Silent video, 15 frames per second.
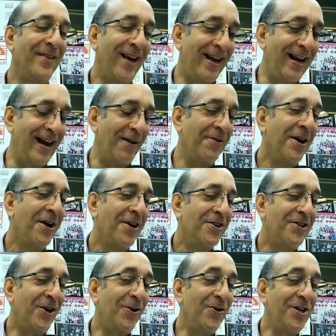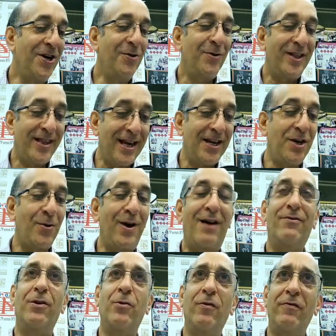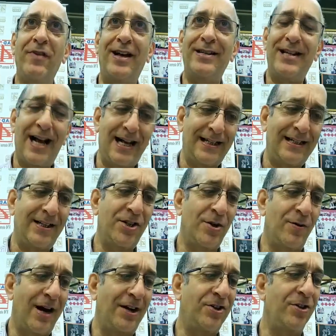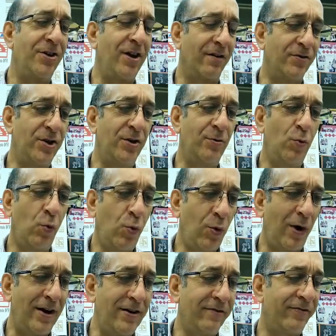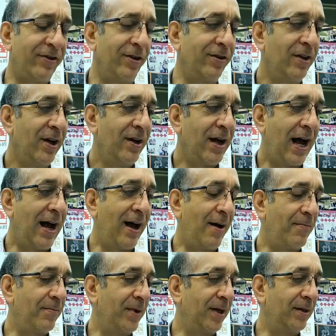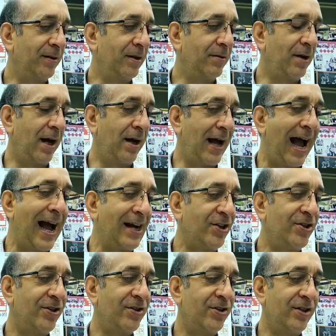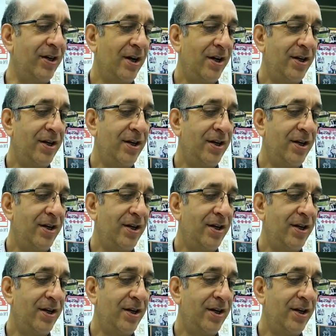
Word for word: Anyhow, so you would think you have a fantastic director. You have two wonderful um, uh, actors.